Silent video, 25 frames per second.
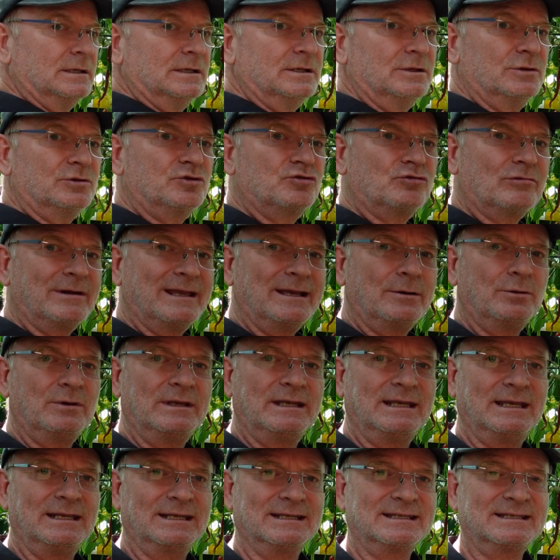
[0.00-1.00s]
you're
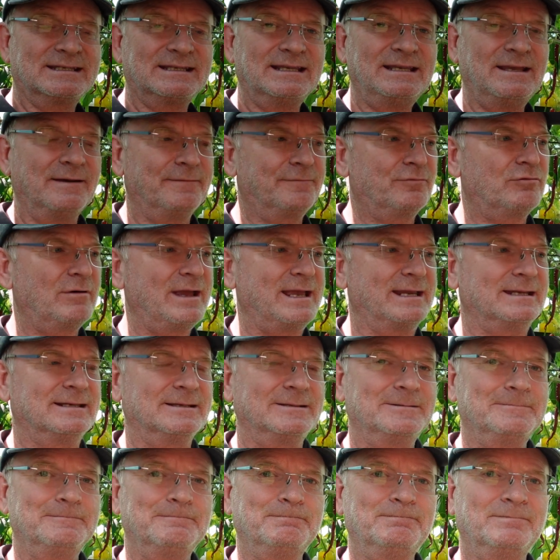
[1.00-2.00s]
drowning in a sea of
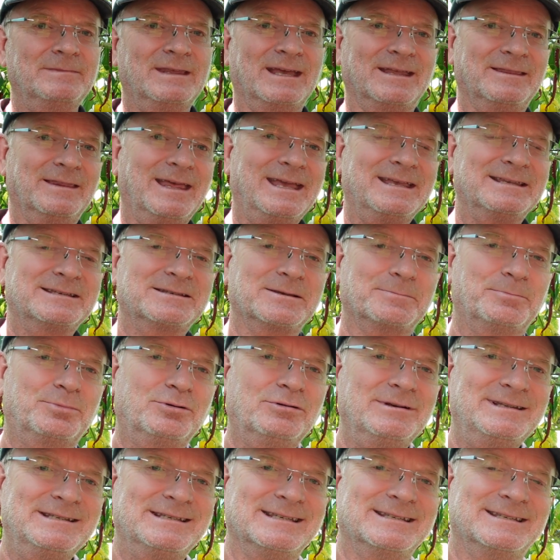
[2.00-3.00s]
red, and that's a
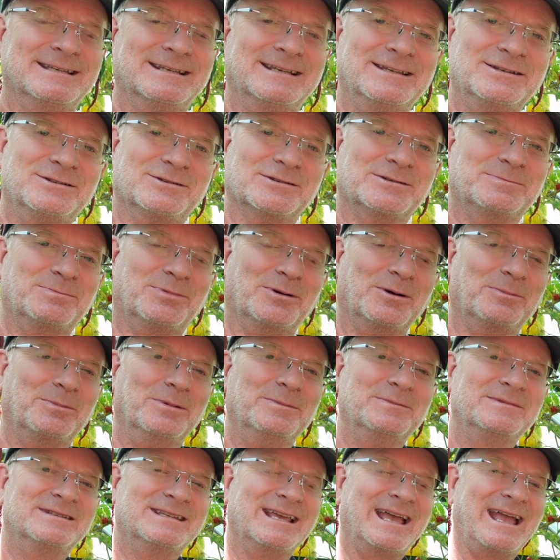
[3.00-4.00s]
pretty delicious
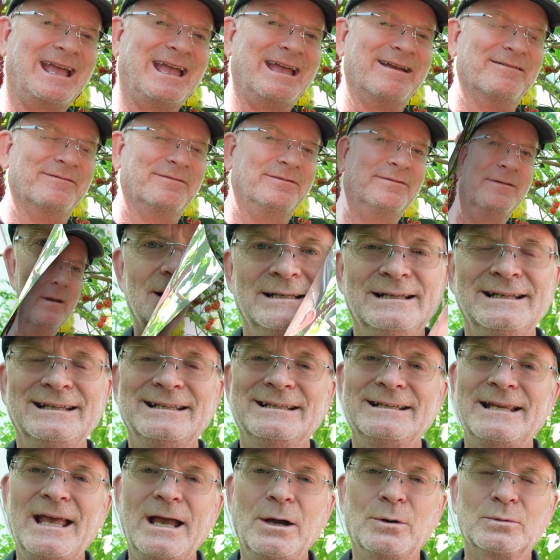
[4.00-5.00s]
problem to have.
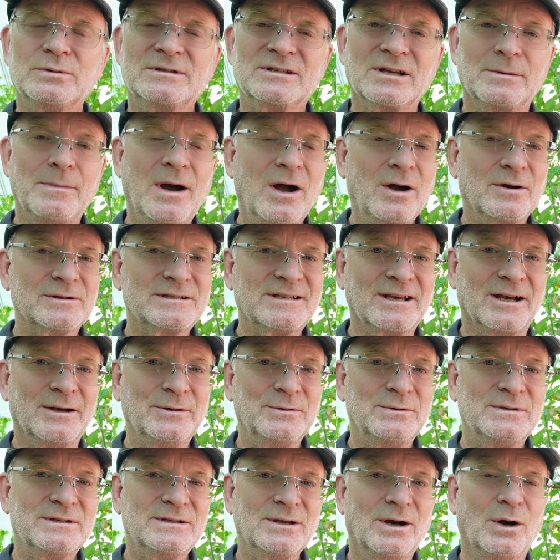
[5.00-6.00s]
Now,
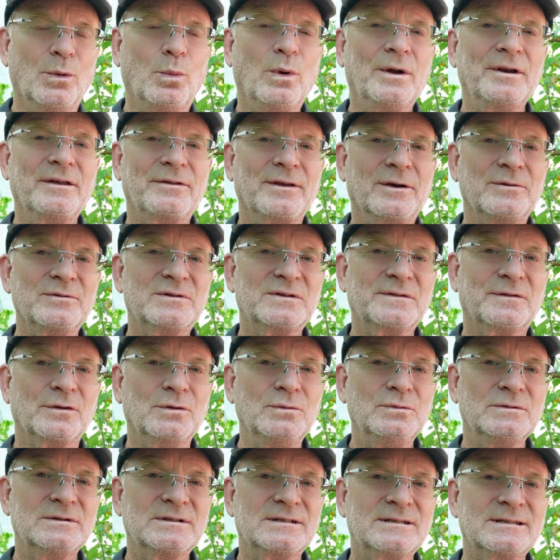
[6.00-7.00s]
tomatoes are one of those
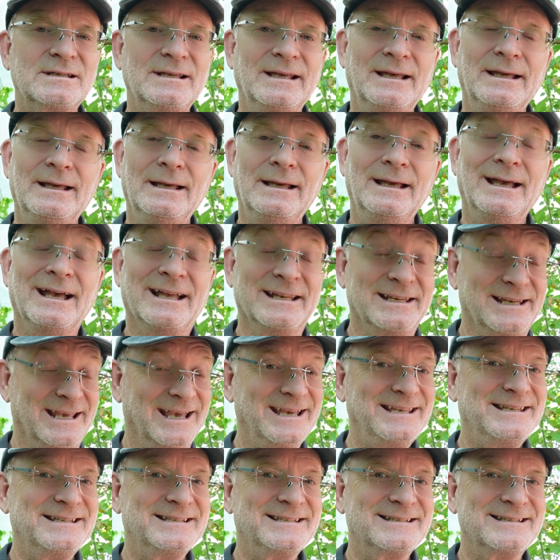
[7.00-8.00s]
fruits, and
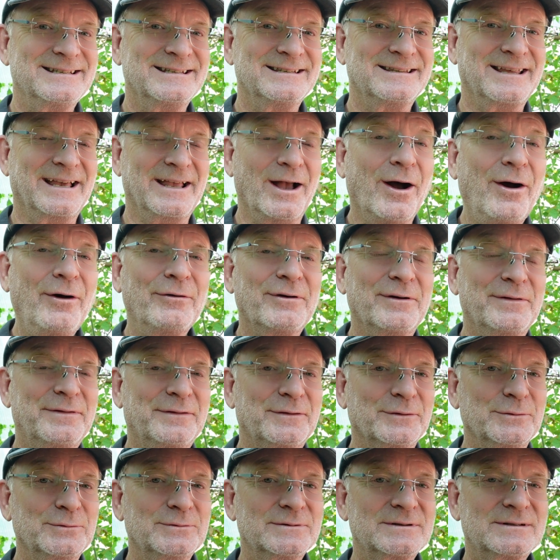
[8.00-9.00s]
yes, they are a
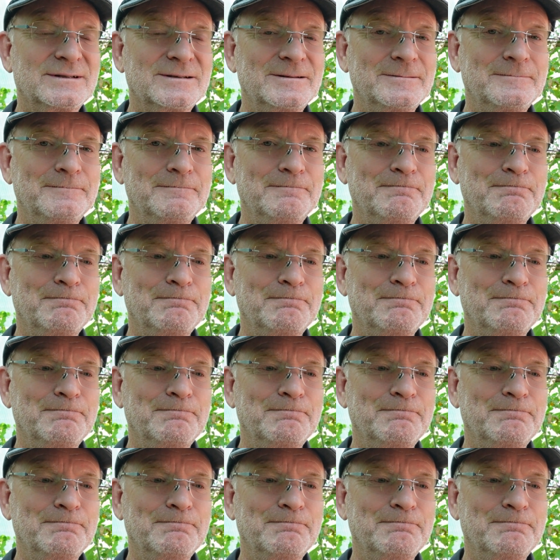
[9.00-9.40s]
fruit,